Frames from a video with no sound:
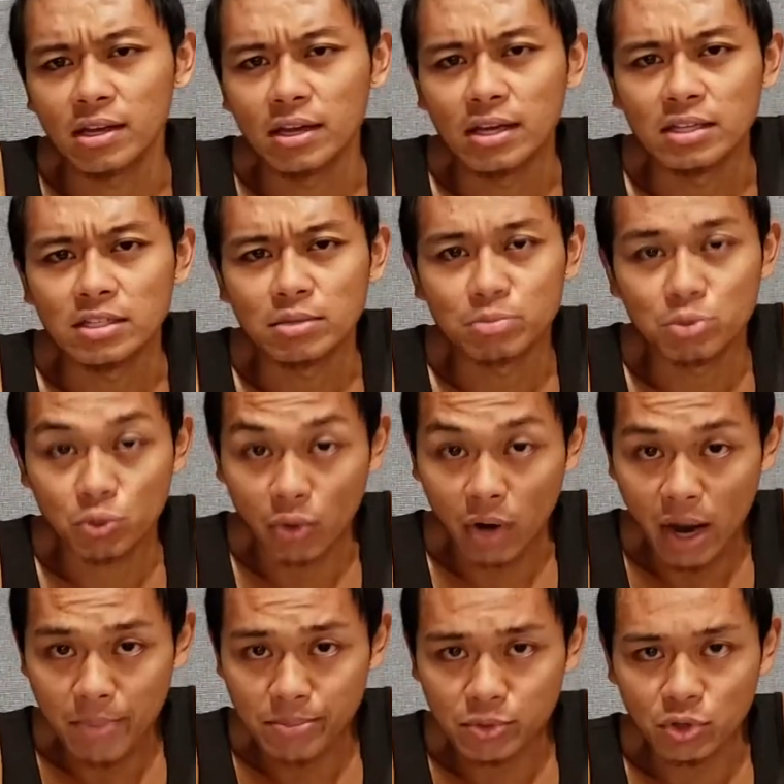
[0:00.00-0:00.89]

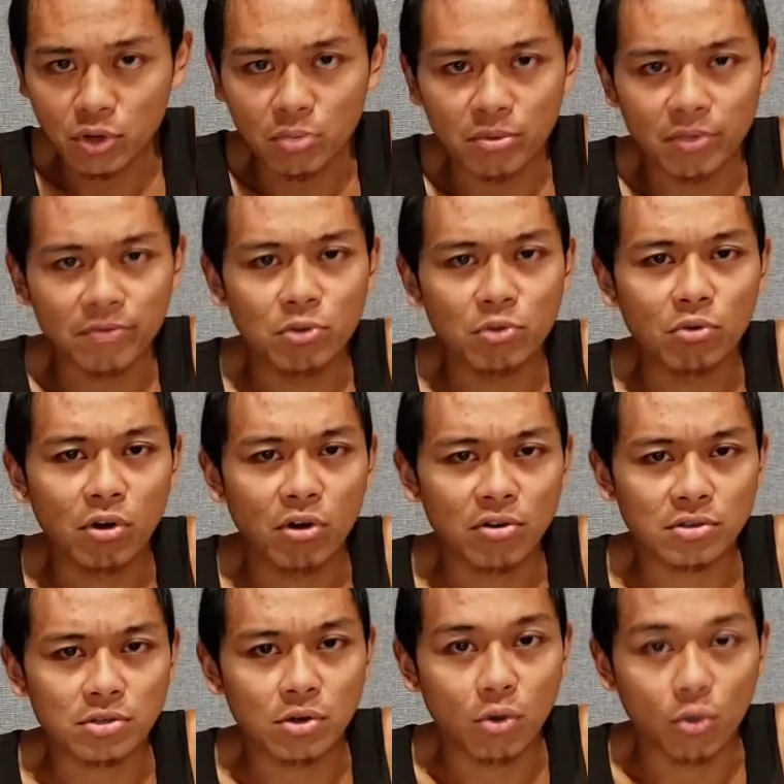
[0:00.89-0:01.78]
subscribe to him if you
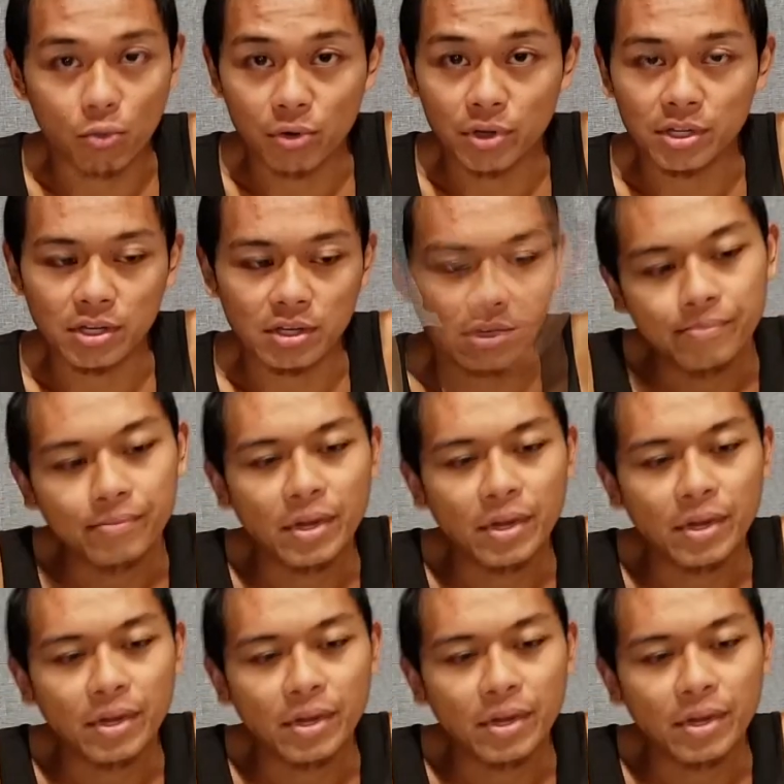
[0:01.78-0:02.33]
aren't already.